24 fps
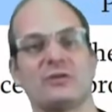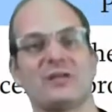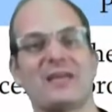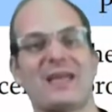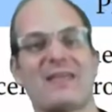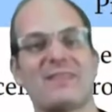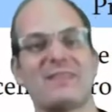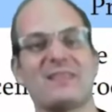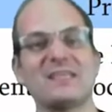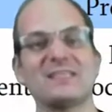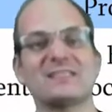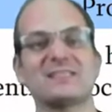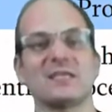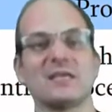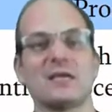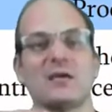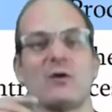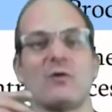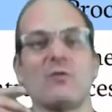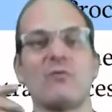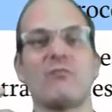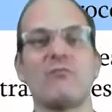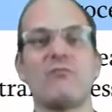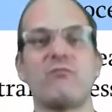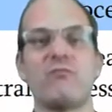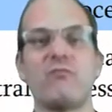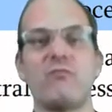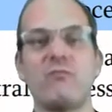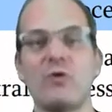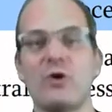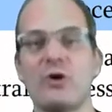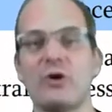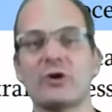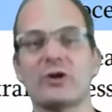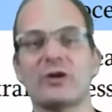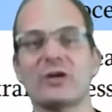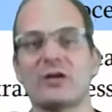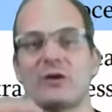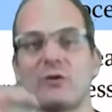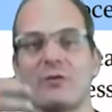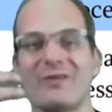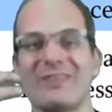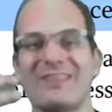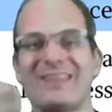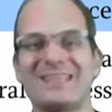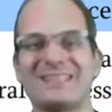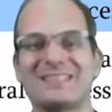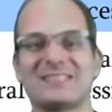And this work, or
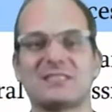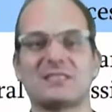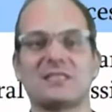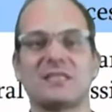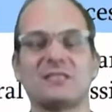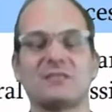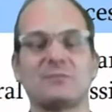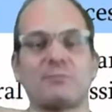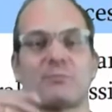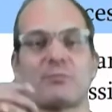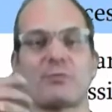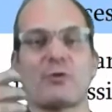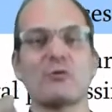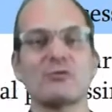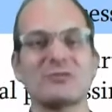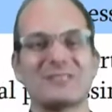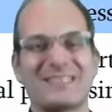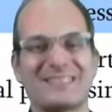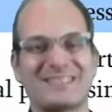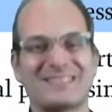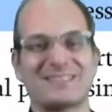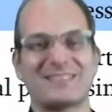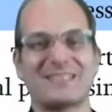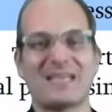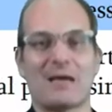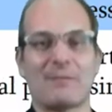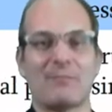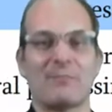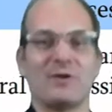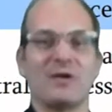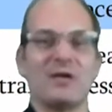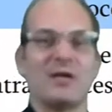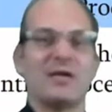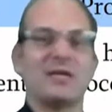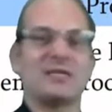this process step, is